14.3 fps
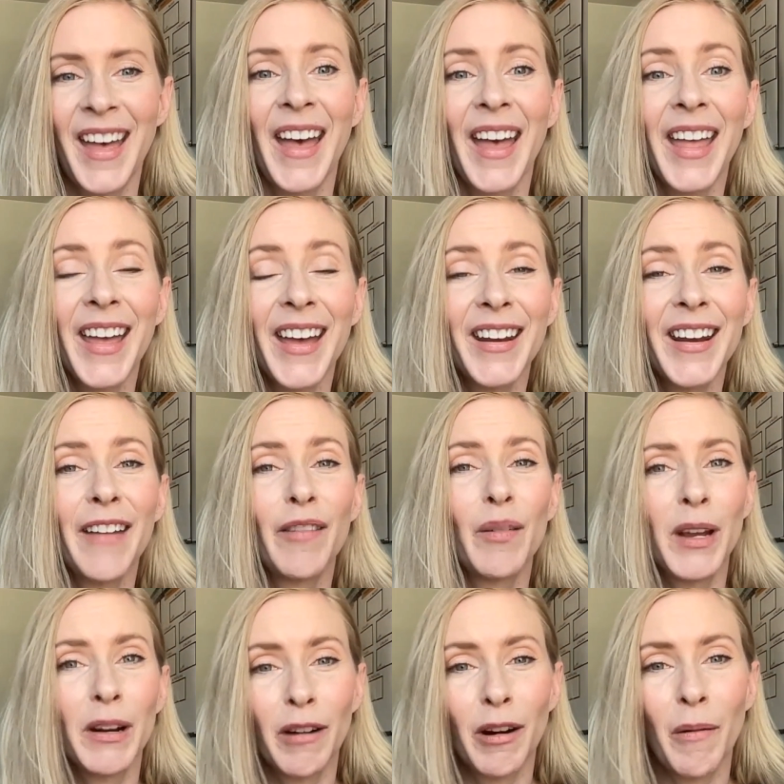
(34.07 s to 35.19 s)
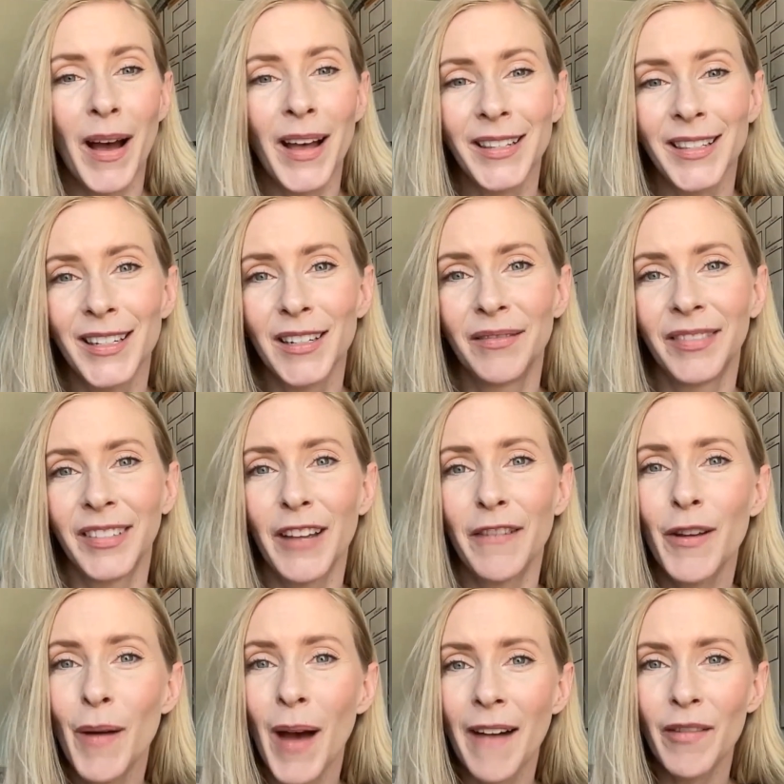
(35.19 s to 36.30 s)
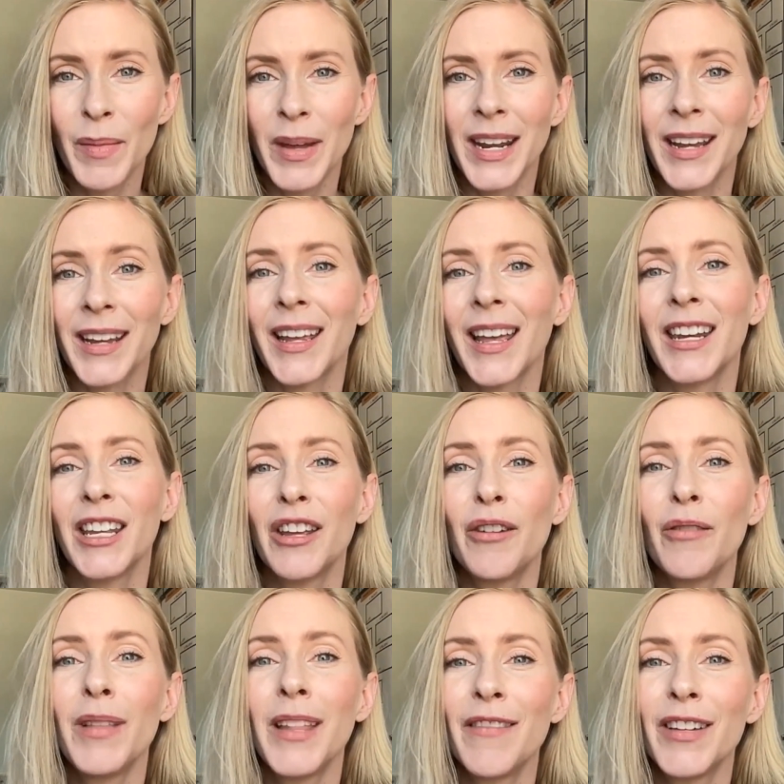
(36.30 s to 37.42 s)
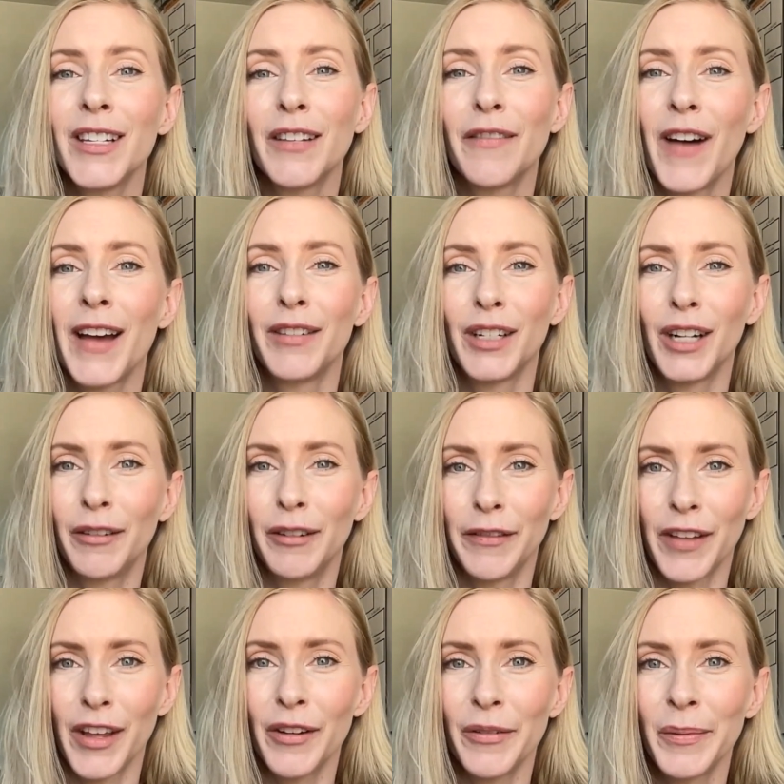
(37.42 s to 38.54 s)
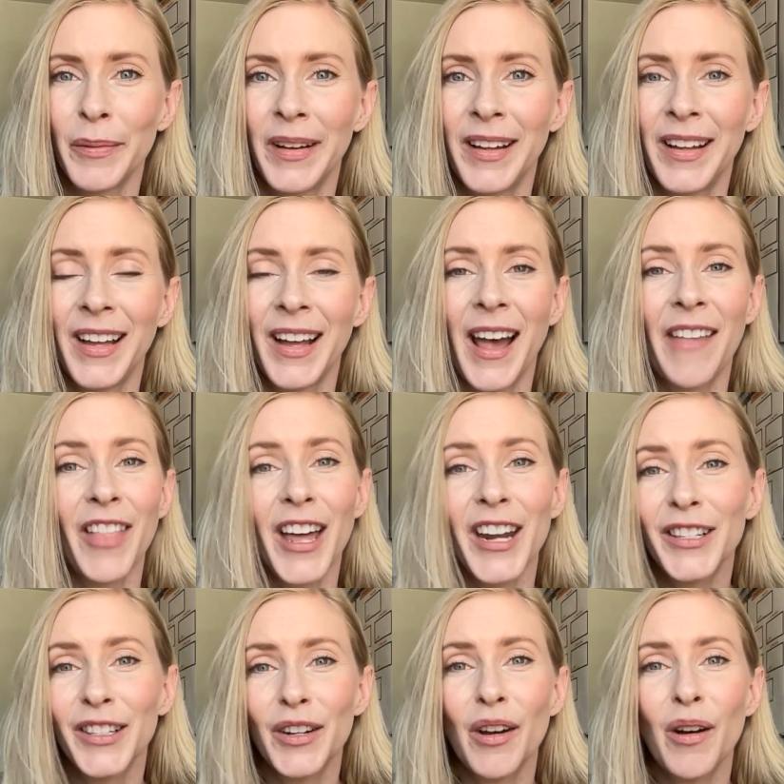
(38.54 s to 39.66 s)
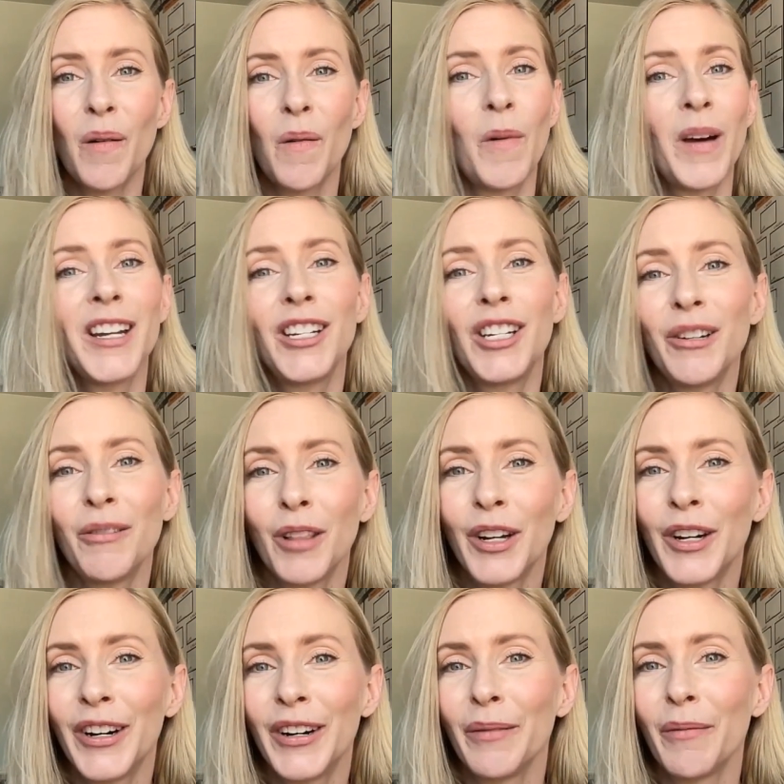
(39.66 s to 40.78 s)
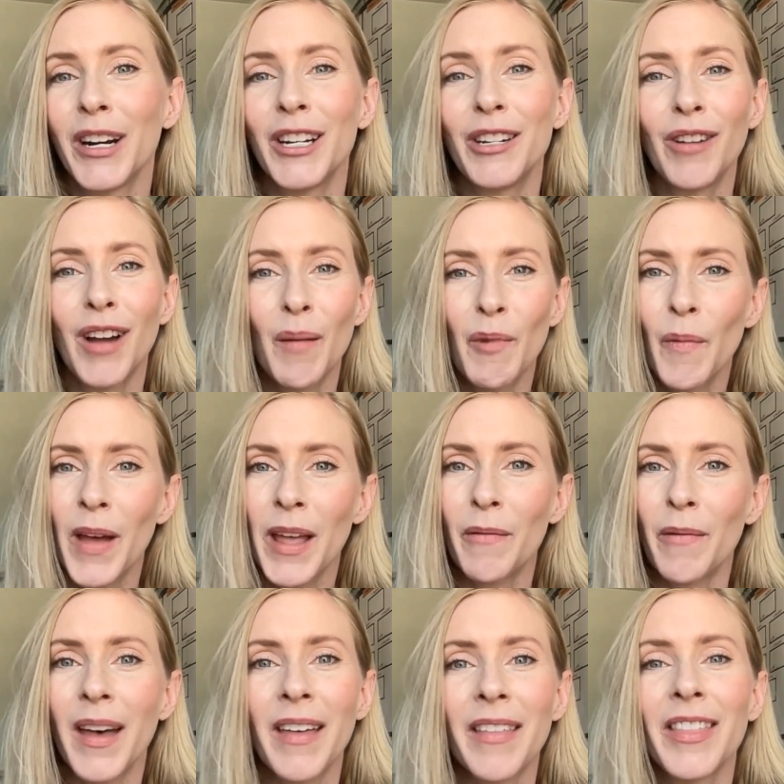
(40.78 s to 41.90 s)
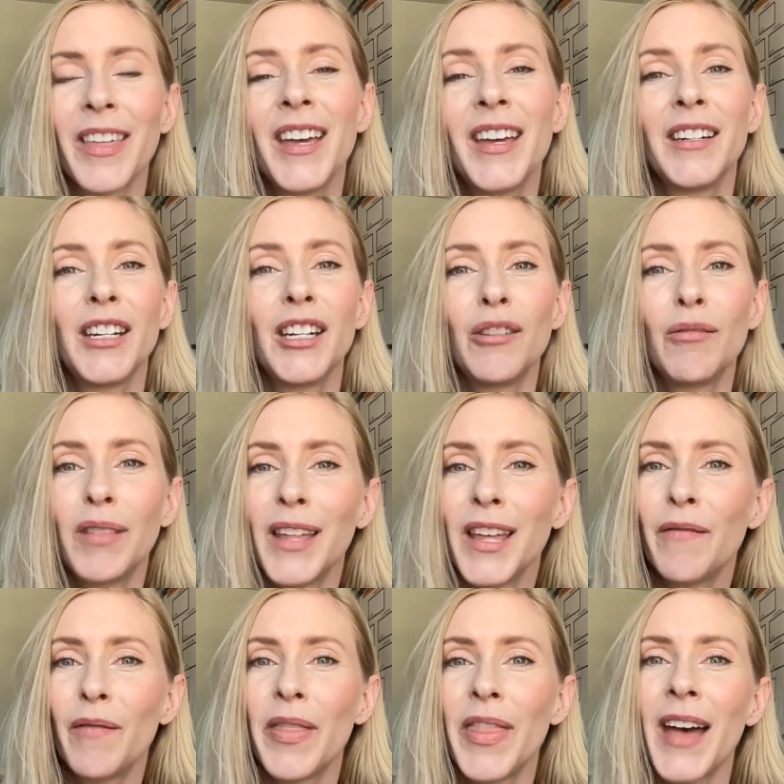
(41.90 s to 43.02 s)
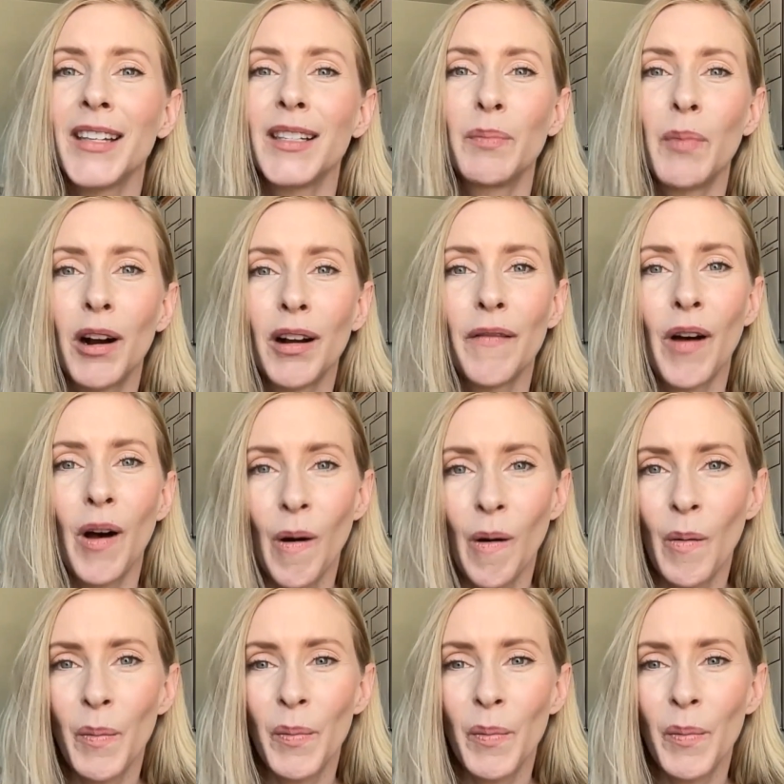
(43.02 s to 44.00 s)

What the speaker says: And I have a big request. If you have a minute, can you leave us a 5-star review? And let us know, what did you learn? What did you come away with? Did you leave with that spark of hope?